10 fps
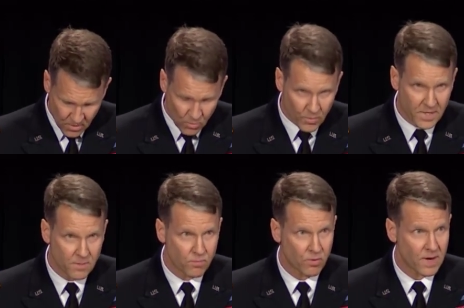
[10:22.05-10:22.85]
We can
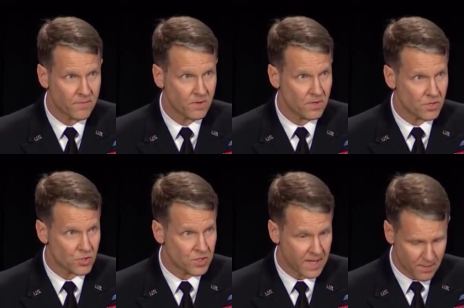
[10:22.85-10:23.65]
pray for their
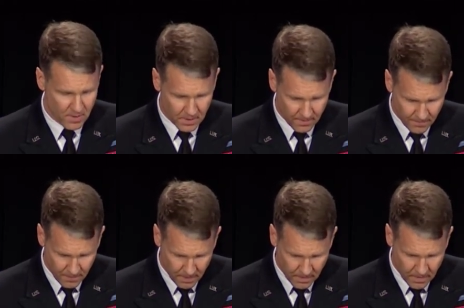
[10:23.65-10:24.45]
stamina,
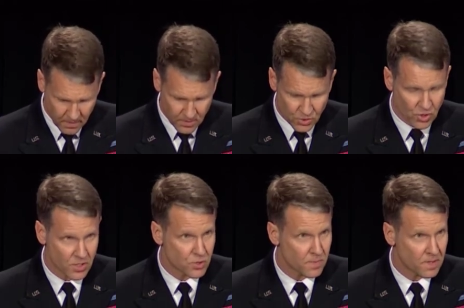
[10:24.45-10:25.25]

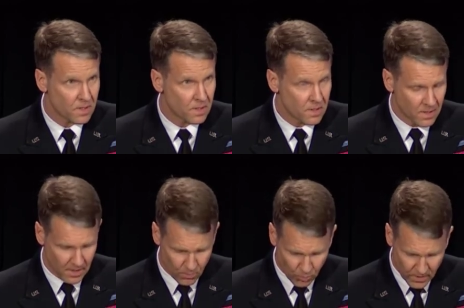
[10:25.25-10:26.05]
judgment,
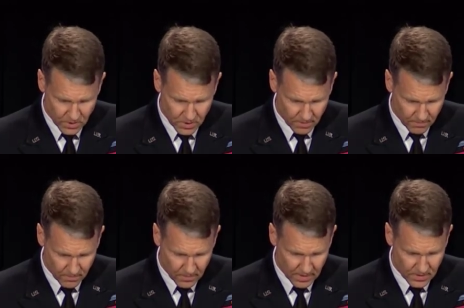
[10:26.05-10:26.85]
and wisdom
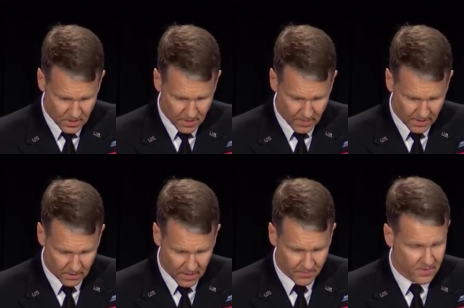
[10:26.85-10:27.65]
as they make
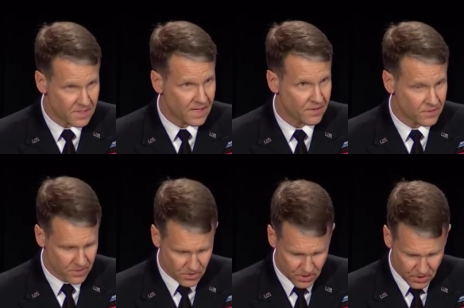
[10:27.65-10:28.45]
life and death
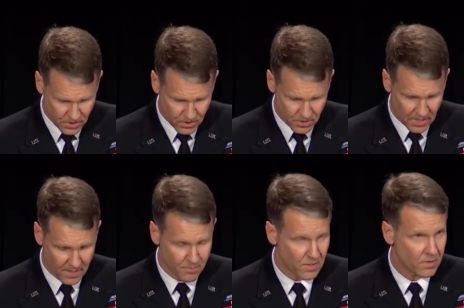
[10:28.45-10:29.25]
decisions
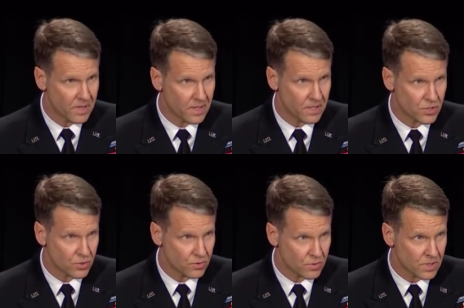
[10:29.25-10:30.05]
on myriad
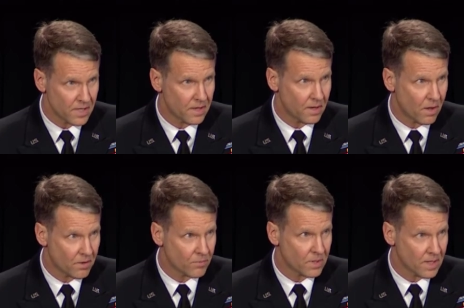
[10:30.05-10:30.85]
issues at an
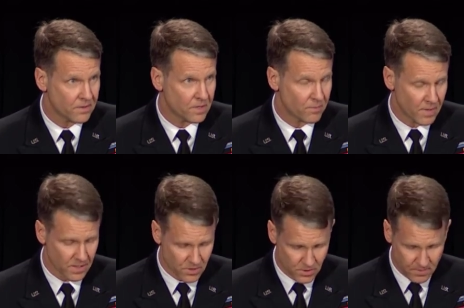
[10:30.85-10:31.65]
unrelenting
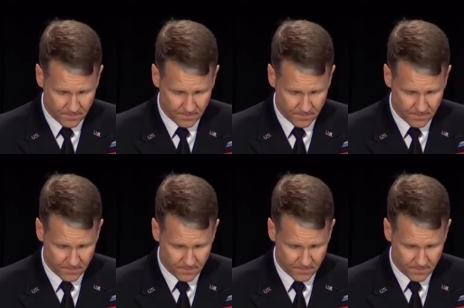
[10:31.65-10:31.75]
pace.